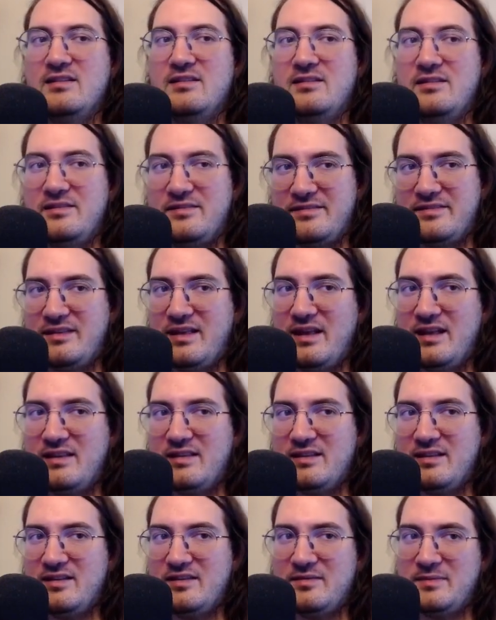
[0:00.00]
this
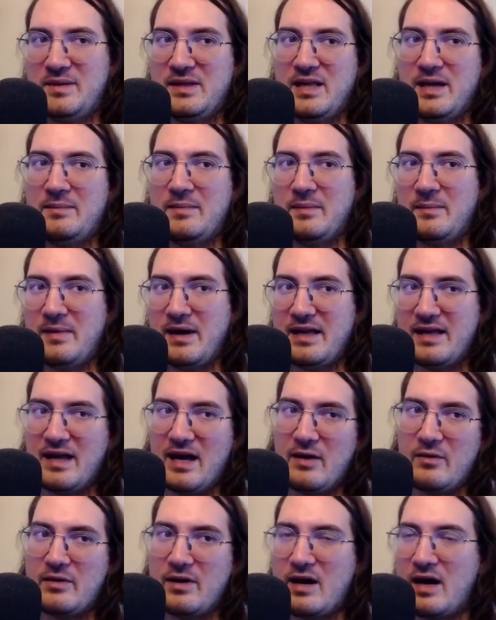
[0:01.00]
state is made up by
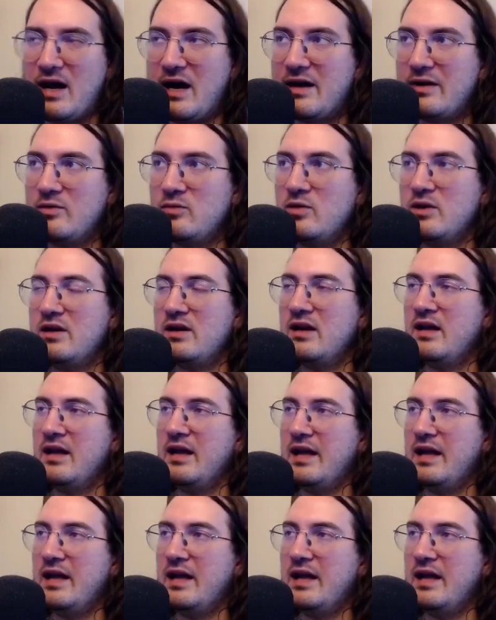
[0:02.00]
our hardware,